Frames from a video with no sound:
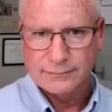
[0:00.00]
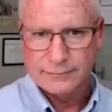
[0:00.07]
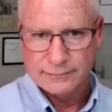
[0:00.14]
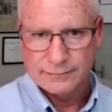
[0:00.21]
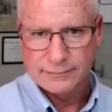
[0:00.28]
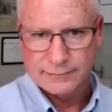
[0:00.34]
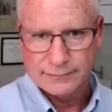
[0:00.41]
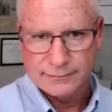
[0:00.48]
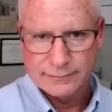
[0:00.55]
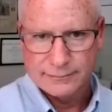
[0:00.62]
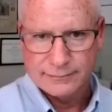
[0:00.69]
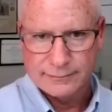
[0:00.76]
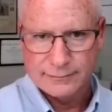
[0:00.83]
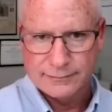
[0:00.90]

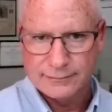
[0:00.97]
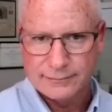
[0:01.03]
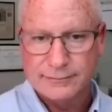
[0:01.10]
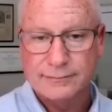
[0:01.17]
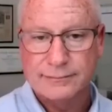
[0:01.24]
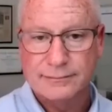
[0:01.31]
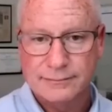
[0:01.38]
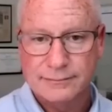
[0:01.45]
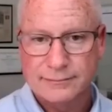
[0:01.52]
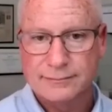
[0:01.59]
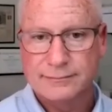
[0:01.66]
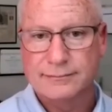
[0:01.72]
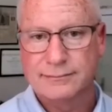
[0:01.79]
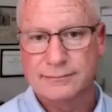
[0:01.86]

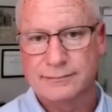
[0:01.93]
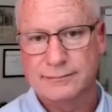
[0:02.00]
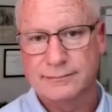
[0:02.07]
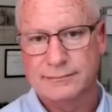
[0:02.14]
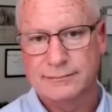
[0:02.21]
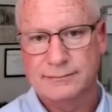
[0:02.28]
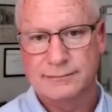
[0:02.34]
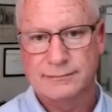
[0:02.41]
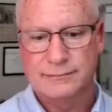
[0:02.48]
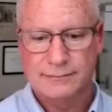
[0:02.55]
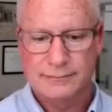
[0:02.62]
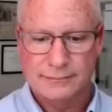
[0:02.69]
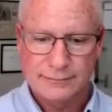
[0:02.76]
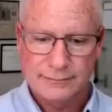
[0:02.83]

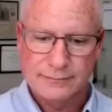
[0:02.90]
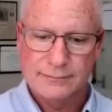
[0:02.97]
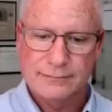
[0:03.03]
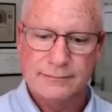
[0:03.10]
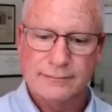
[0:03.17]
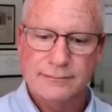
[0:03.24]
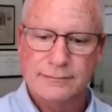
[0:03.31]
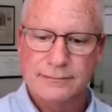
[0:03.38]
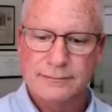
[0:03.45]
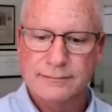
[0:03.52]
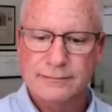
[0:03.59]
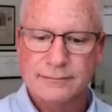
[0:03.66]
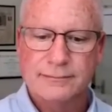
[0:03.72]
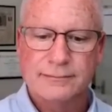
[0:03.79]

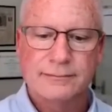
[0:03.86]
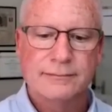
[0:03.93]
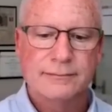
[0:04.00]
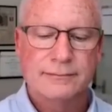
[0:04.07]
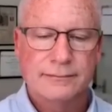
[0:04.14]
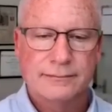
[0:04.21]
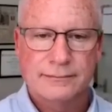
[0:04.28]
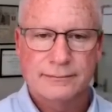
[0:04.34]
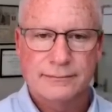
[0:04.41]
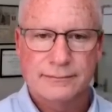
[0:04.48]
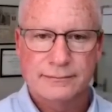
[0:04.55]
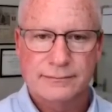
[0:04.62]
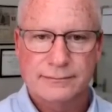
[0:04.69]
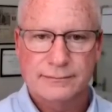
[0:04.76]

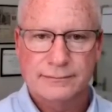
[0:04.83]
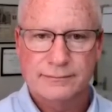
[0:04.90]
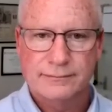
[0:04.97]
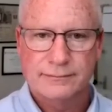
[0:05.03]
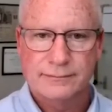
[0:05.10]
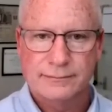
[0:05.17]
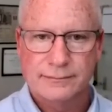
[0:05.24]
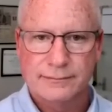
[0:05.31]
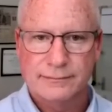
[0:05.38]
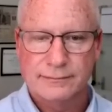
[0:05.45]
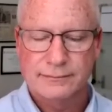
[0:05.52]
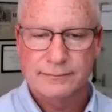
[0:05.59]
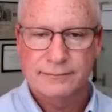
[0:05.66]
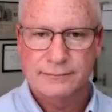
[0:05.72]

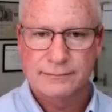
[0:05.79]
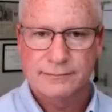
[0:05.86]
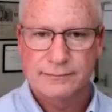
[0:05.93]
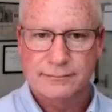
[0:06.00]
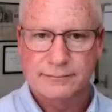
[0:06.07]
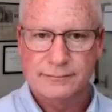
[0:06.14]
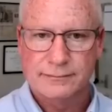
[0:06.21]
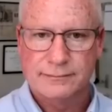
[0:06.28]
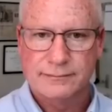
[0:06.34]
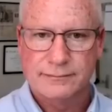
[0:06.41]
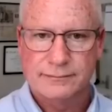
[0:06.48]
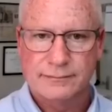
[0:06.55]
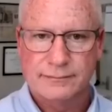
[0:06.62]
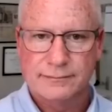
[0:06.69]

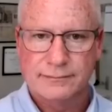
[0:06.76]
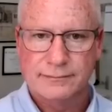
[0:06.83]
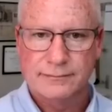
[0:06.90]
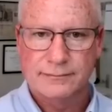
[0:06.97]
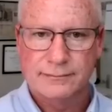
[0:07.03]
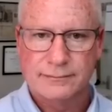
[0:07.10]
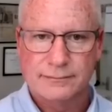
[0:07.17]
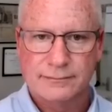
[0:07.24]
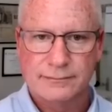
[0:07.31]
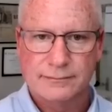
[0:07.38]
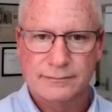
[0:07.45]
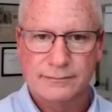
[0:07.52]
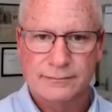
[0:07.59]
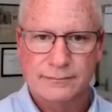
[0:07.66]

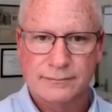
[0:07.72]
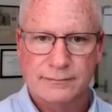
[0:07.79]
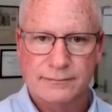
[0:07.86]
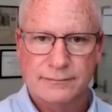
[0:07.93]
(not speaking)